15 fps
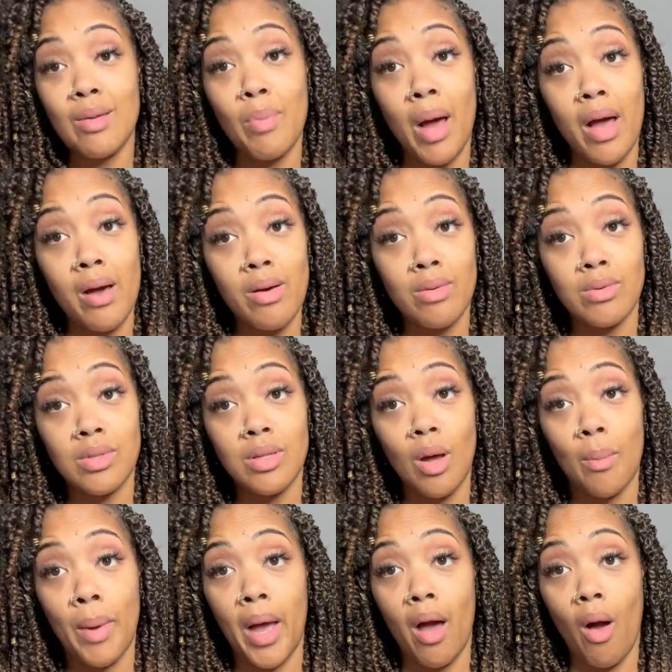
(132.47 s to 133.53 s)
pounds
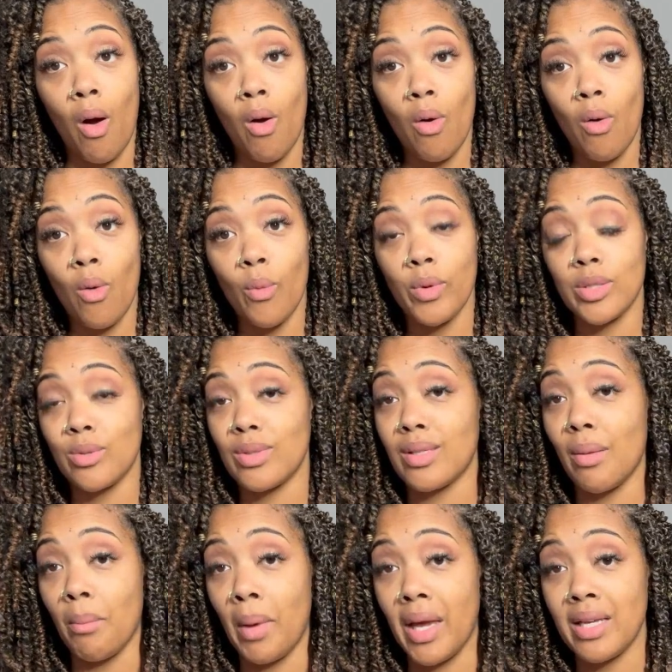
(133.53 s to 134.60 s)
on my own, which was
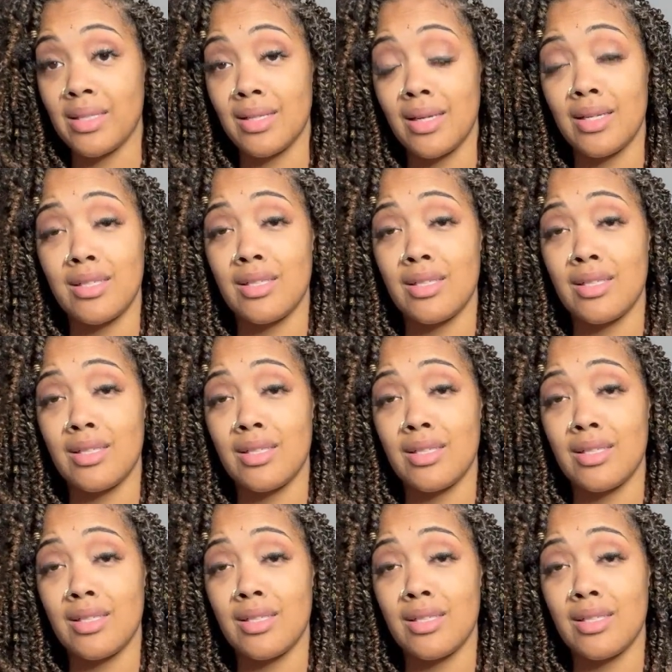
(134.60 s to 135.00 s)
amazing.